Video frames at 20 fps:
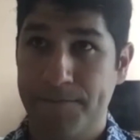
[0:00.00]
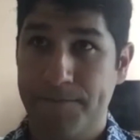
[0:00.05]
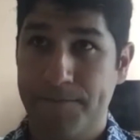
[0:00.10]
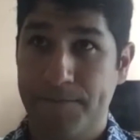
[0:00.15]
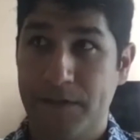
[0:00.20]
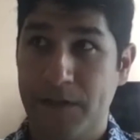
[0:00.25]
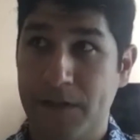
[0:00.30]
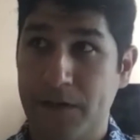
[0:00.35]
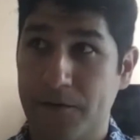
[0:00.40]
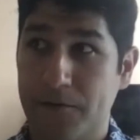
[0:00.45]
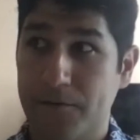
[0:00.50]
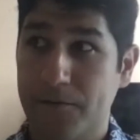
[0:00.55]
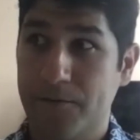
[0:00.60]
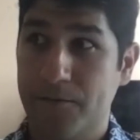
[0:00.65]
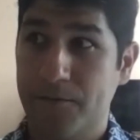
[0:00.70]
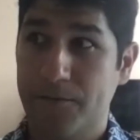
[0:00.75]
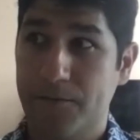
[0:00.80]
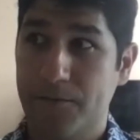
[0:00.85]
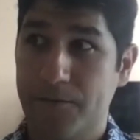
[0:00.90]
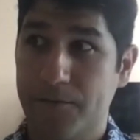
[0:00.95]
you
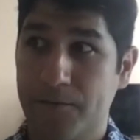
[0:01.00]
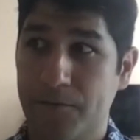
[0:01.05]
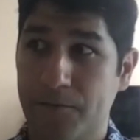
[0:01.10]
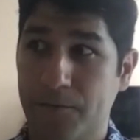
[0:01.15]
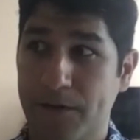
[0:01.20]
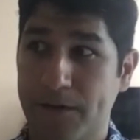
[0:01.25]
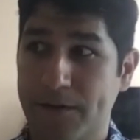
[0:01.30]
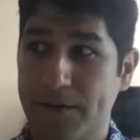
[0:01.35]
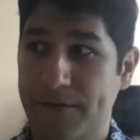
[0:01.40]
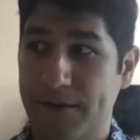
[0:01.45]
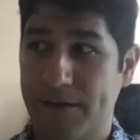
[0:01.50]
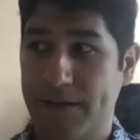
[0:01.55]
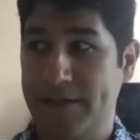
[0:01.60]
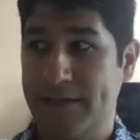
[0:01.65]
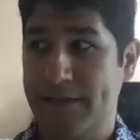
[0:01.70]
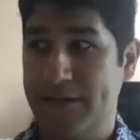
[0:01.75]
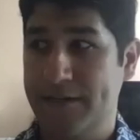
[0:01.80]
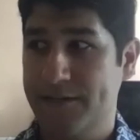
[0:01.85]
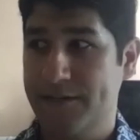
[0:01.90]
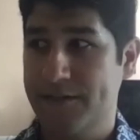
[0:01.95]
know, we live in Los
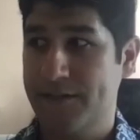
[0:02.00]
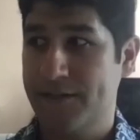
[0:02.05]
Angeles,